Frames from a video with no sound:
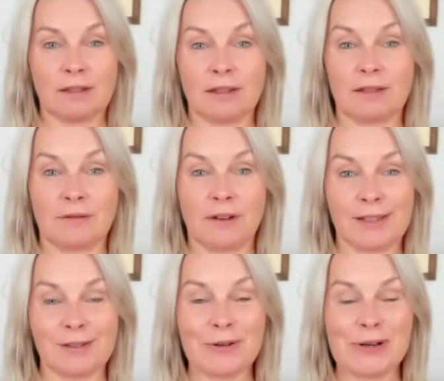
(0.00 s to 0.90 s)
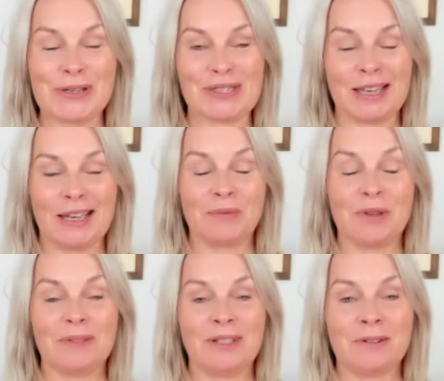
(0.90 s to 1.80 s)
to the divine source,
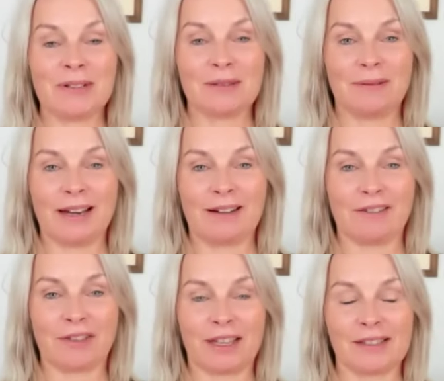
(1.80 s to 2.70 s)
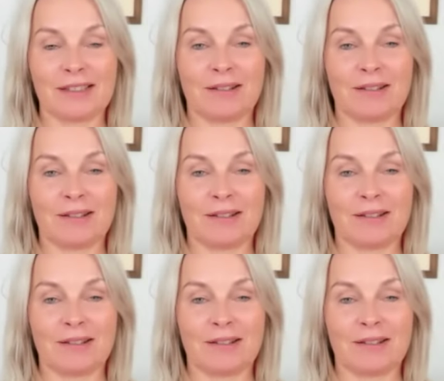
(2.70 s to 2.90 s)
but we're not always aware of it.